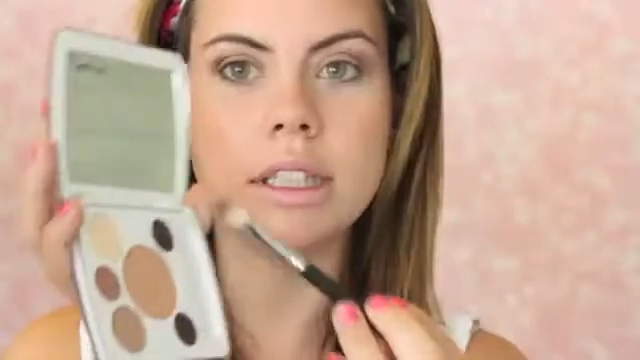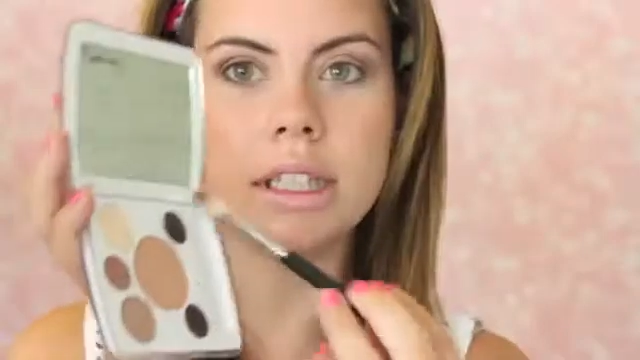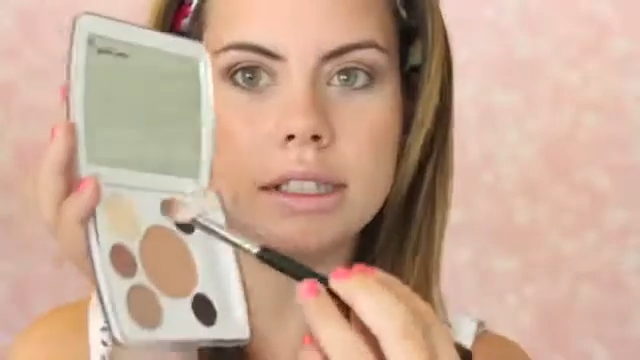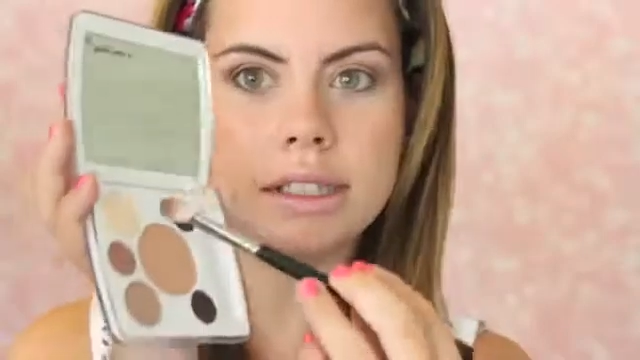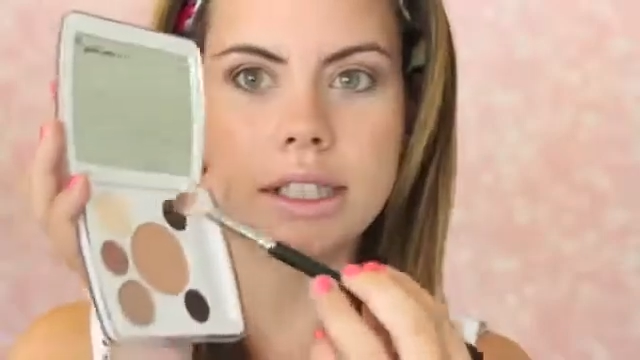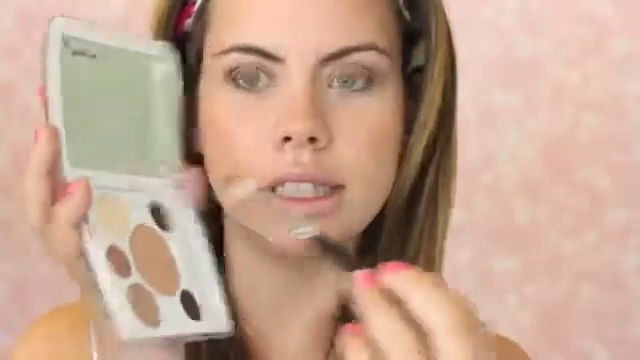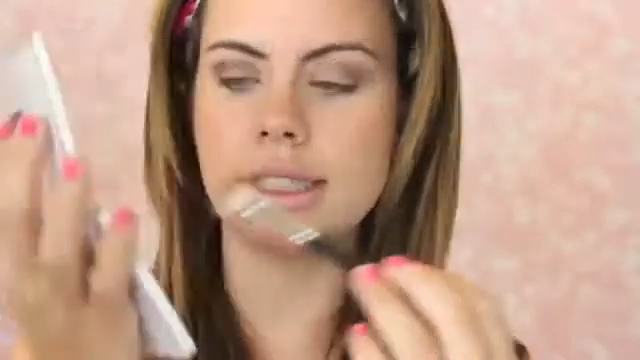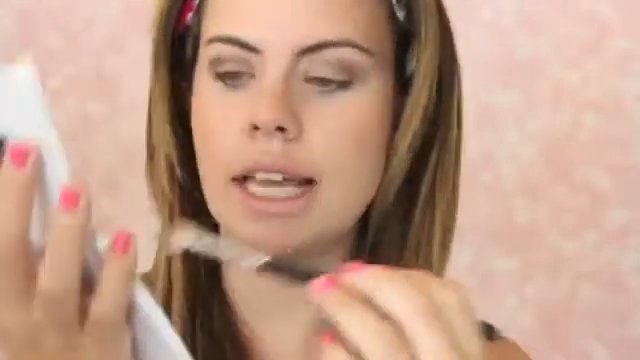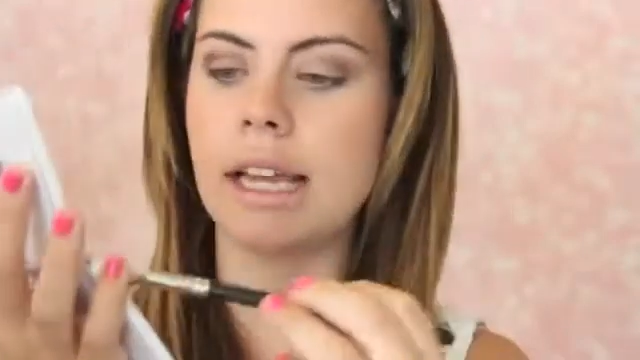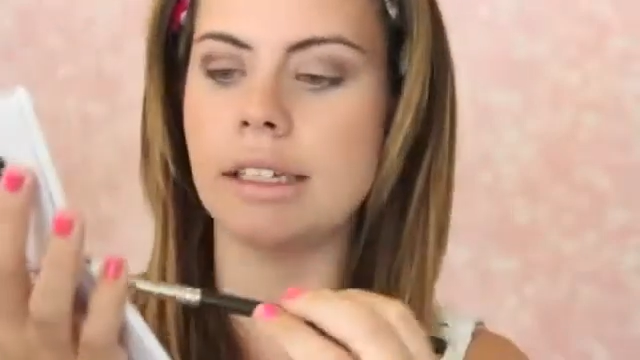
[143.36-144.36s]
then there's a
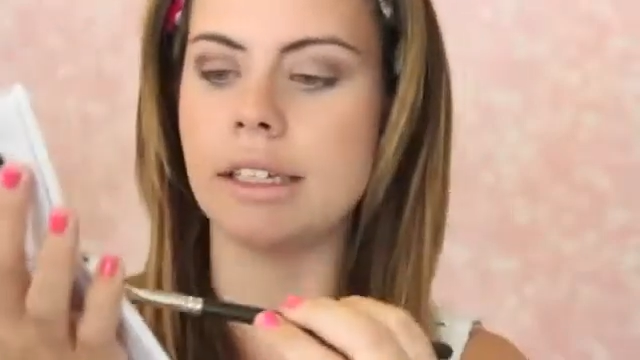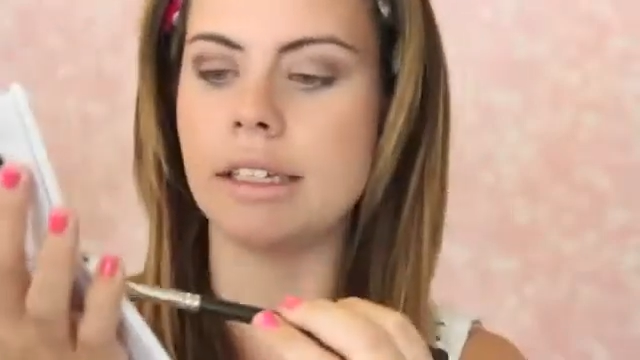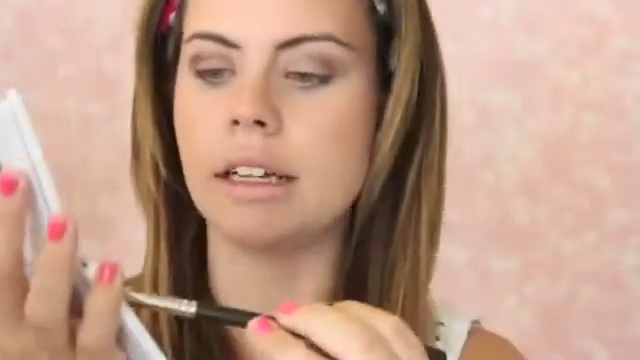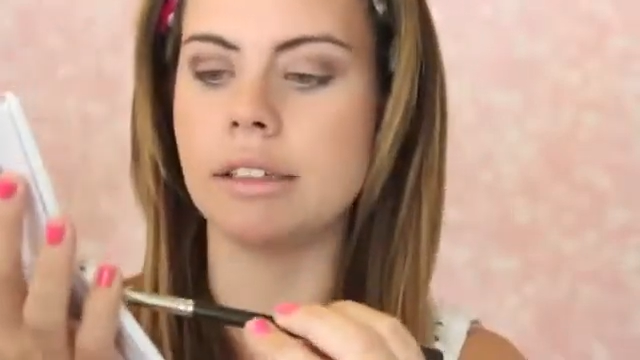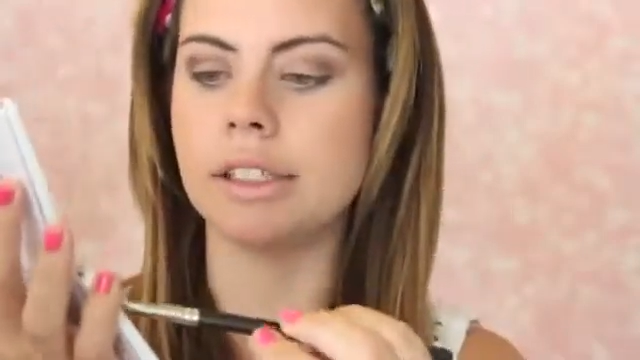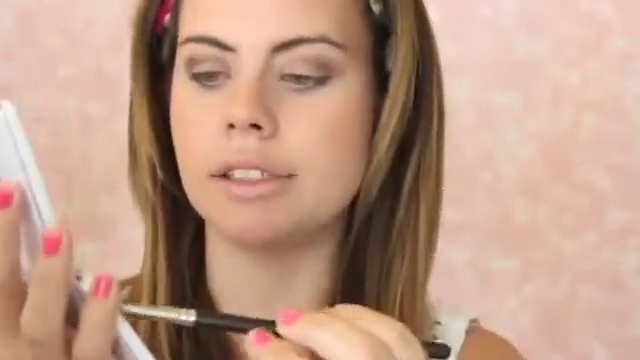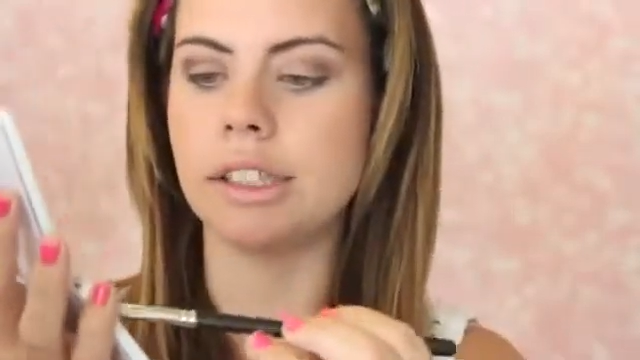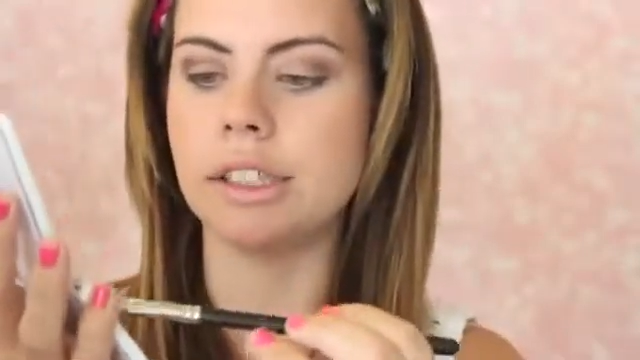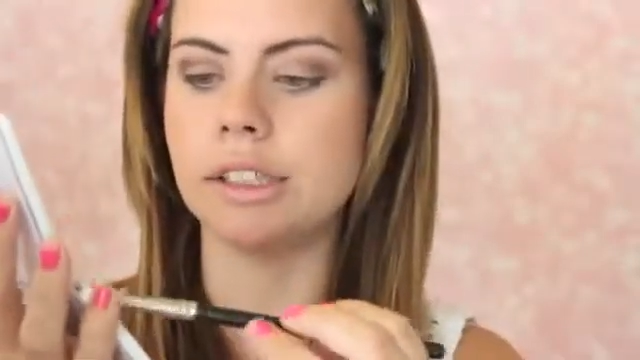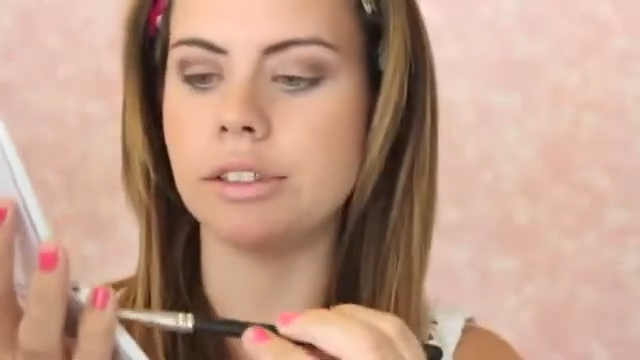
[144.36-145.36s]
nice highlight color you
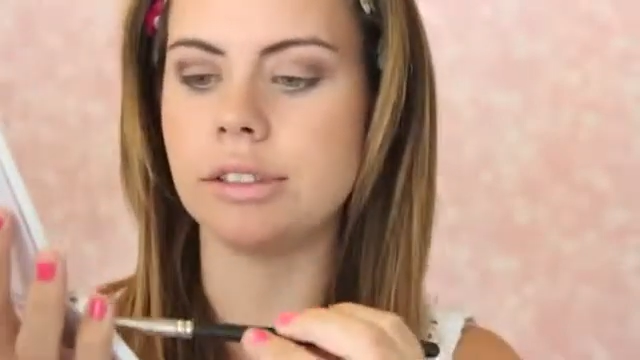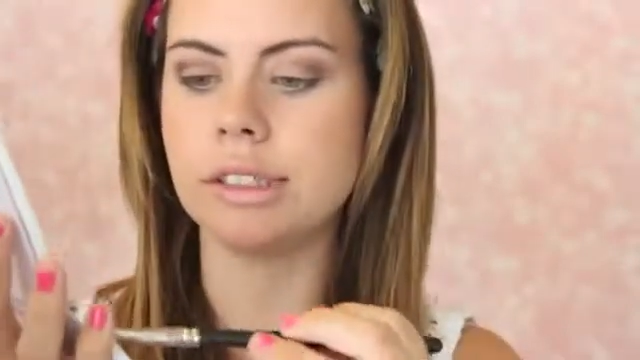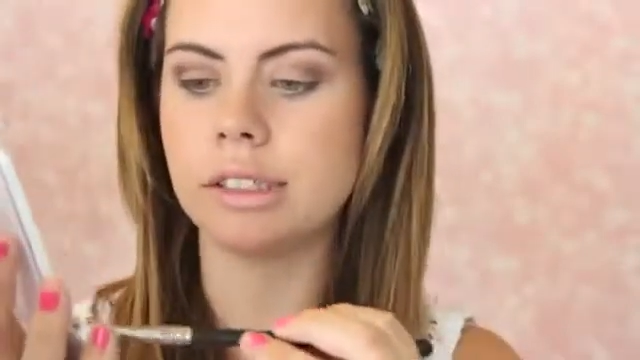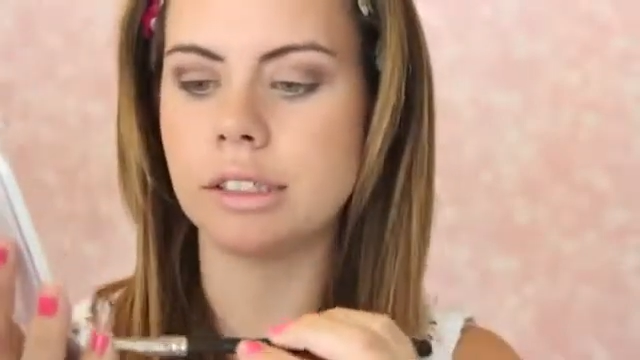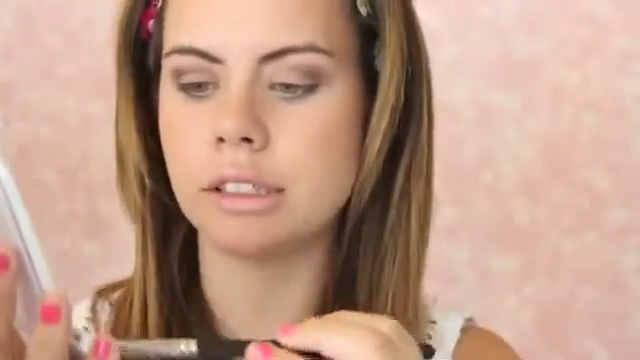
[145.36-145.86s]
can use.